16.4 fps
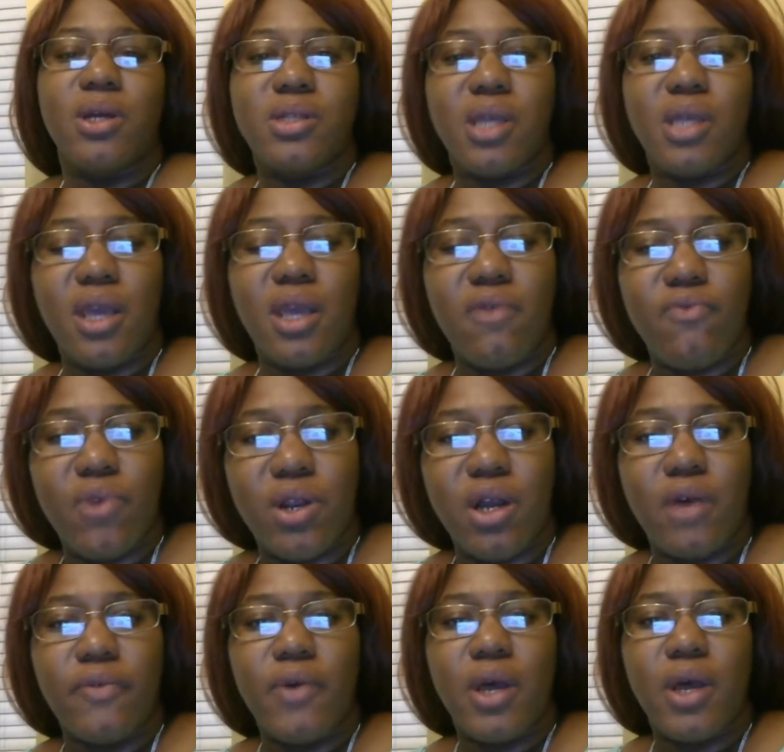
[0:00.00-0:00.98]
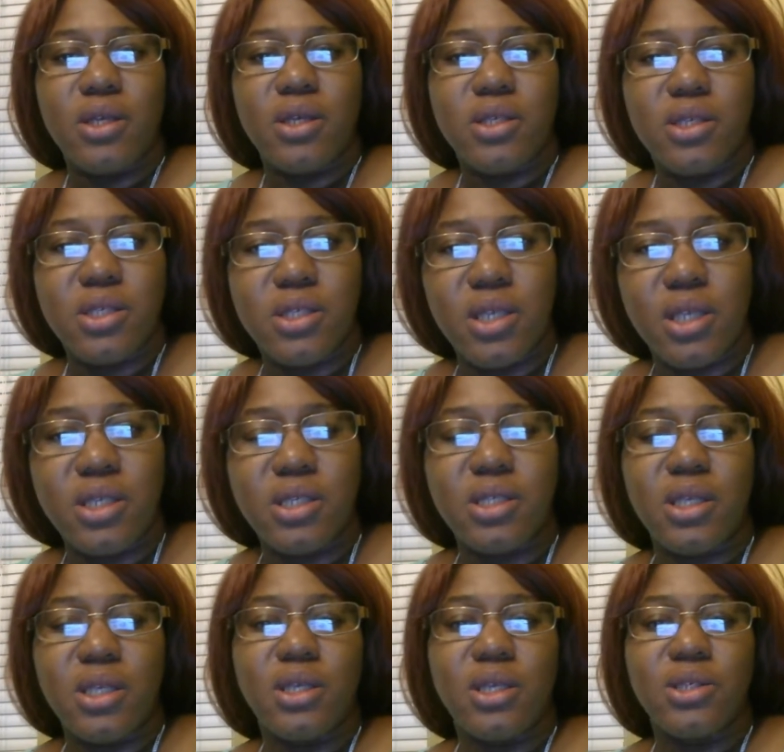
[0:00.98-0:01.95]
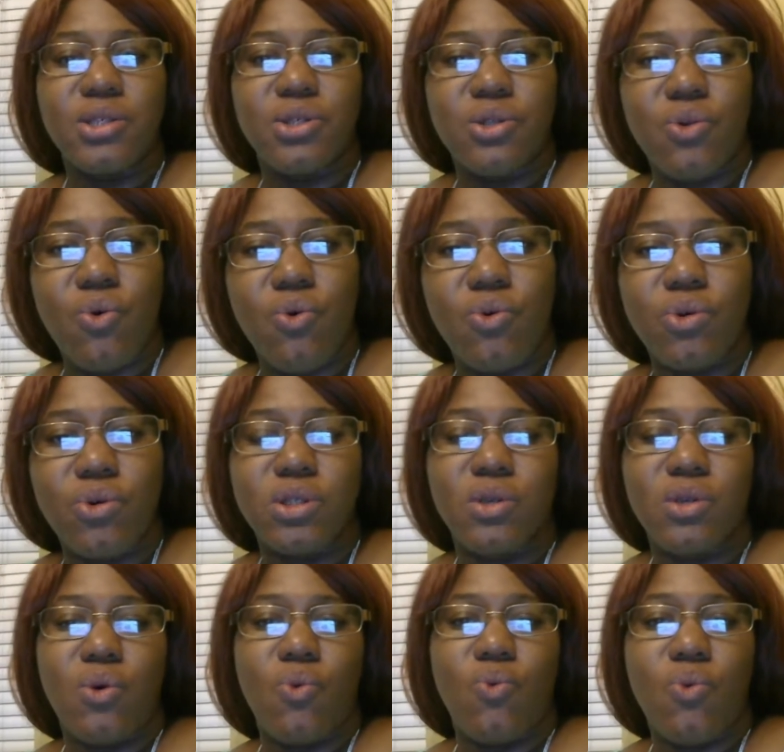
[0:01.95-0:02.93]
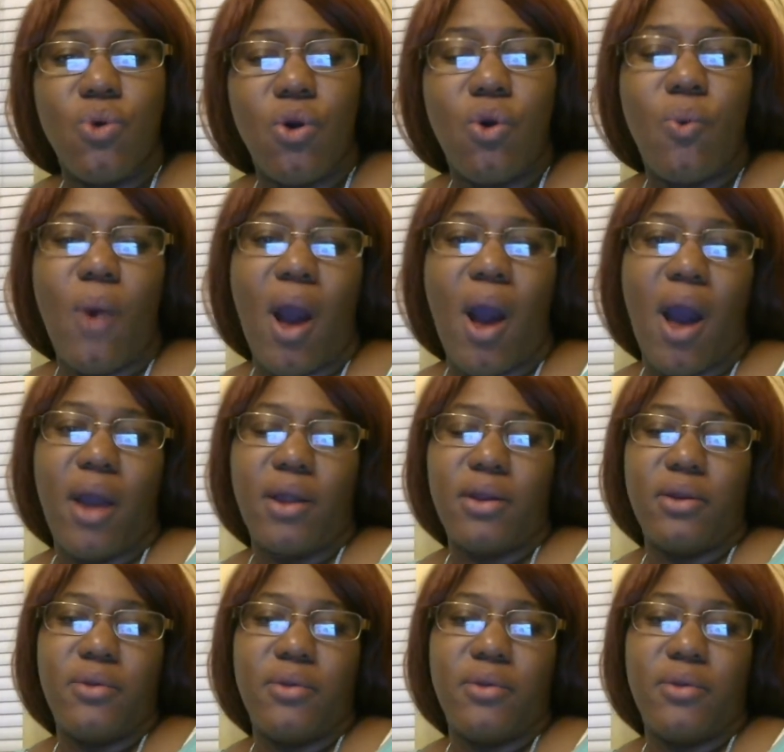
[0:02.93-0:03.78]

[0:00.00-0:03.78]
to get rid of 60 stores worldwide.